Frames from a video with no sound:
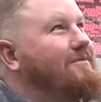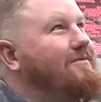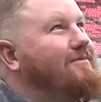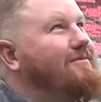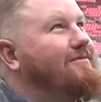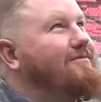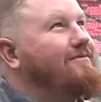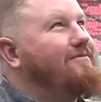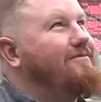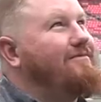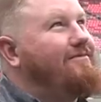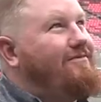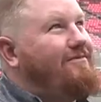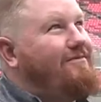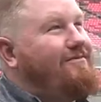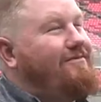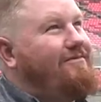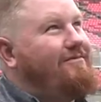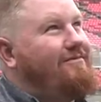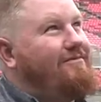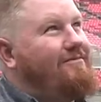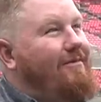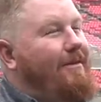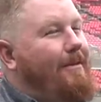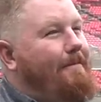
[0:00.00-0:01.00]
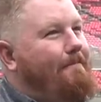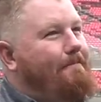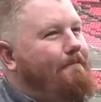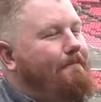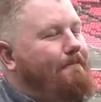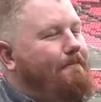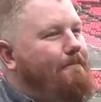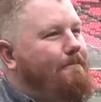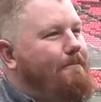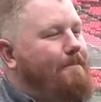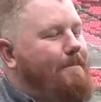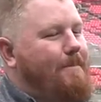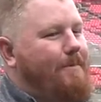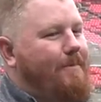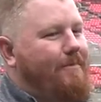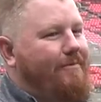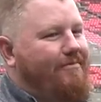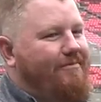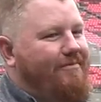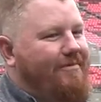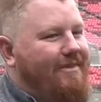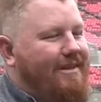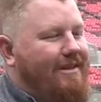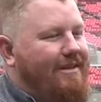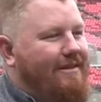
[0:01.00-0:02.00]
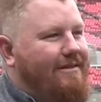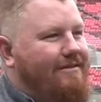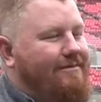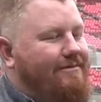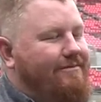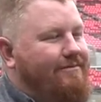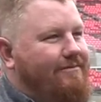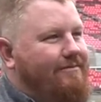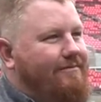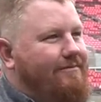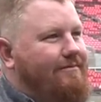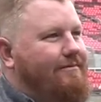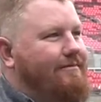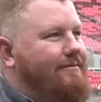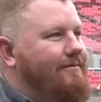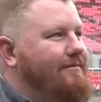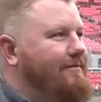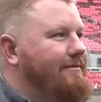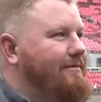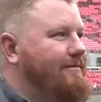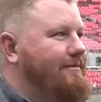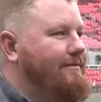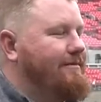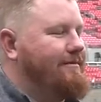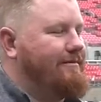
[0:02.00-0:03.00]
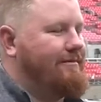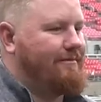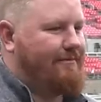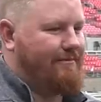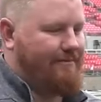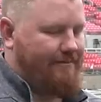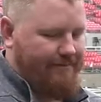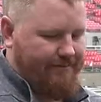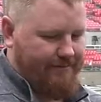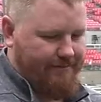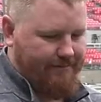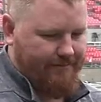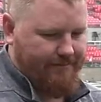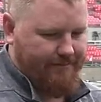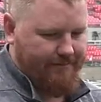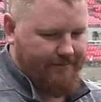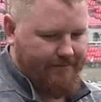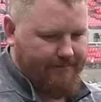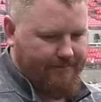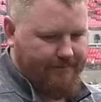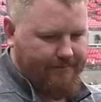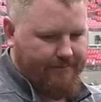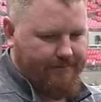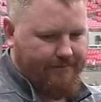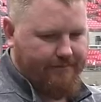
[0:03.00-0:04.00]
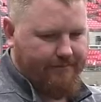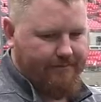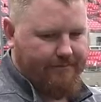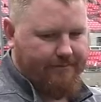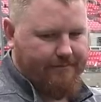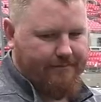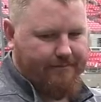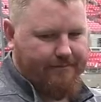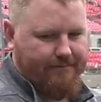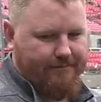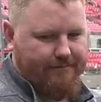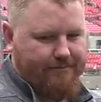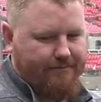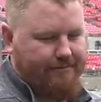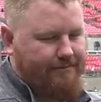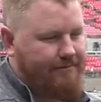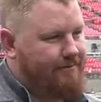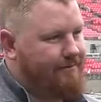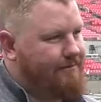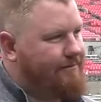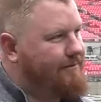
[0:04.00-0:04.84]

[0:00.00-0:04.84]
[no speech]